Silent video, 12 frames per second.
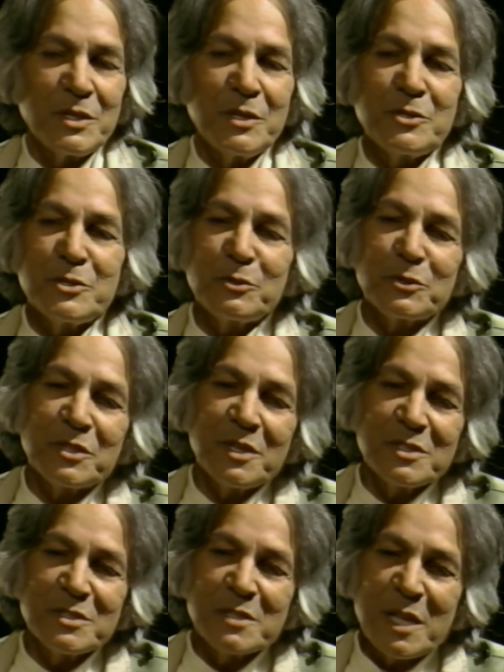You see, intuition
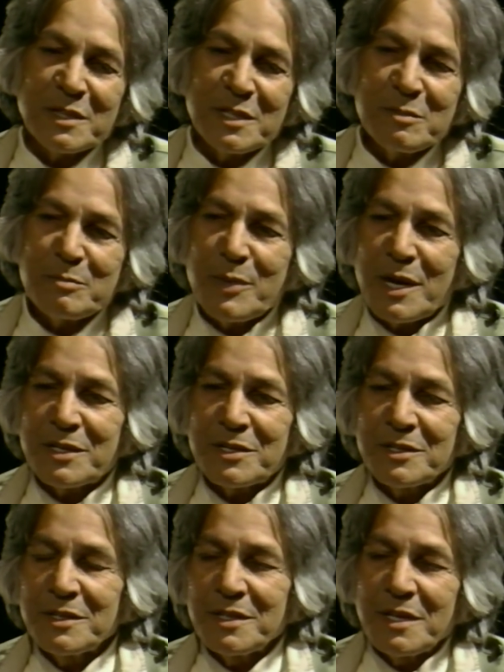is nothing
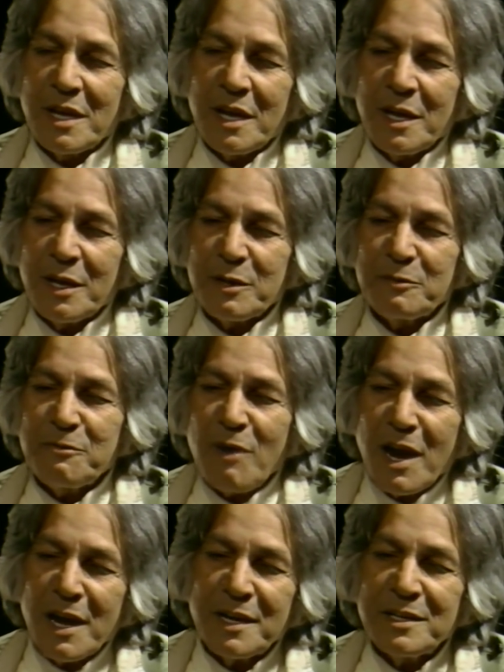but a
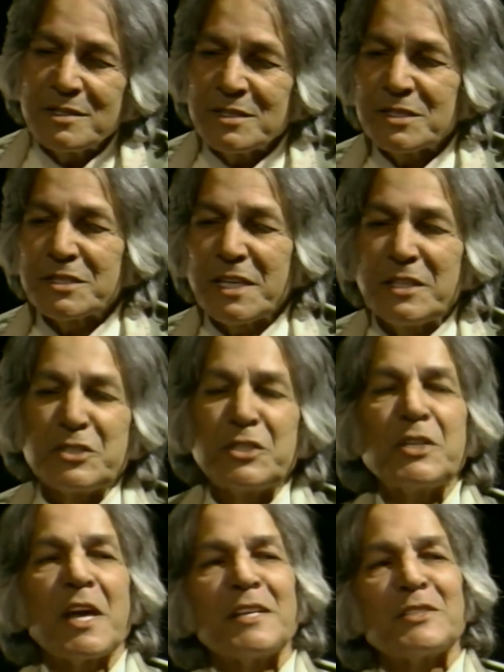refined,
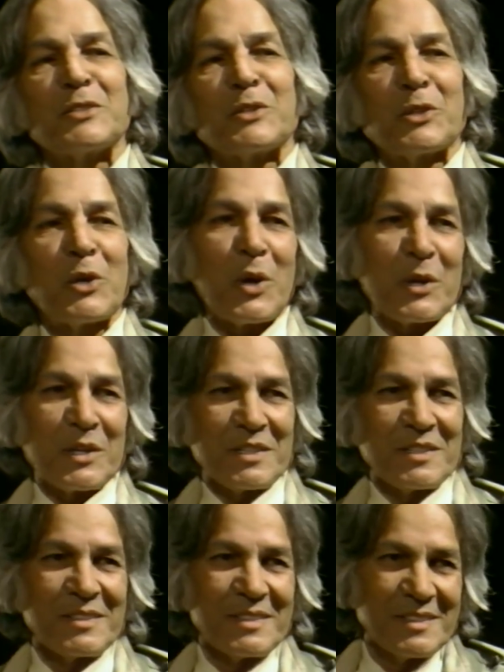sensitized
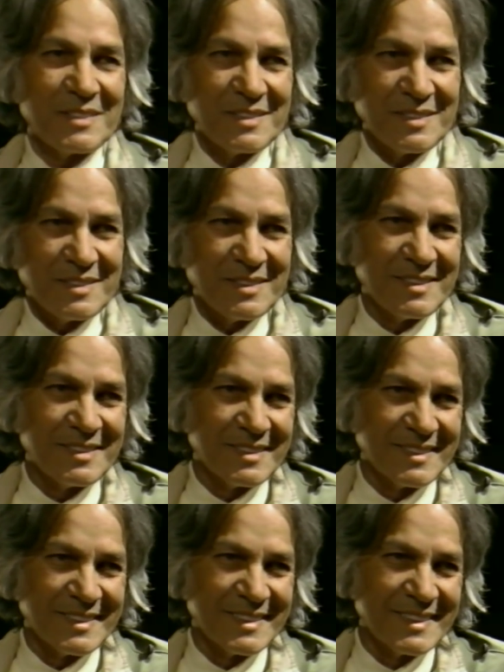thought,
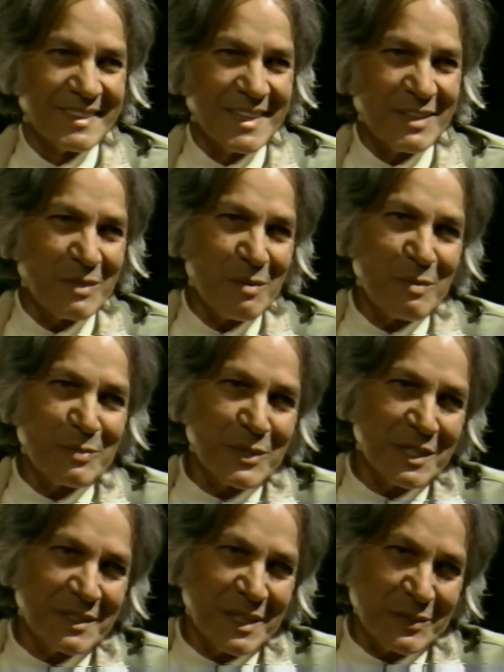if I may put
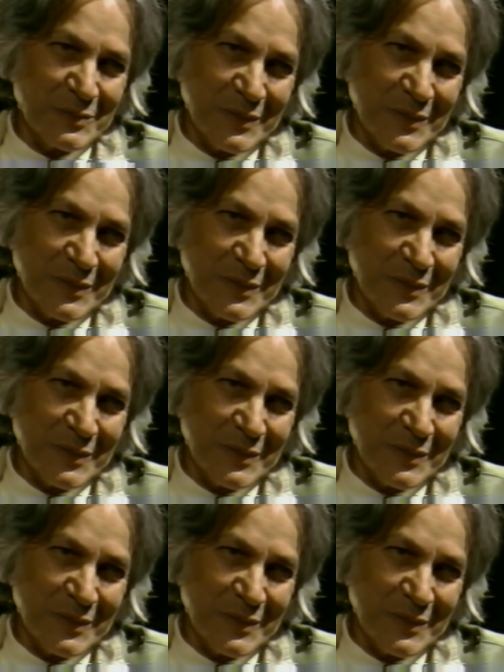it that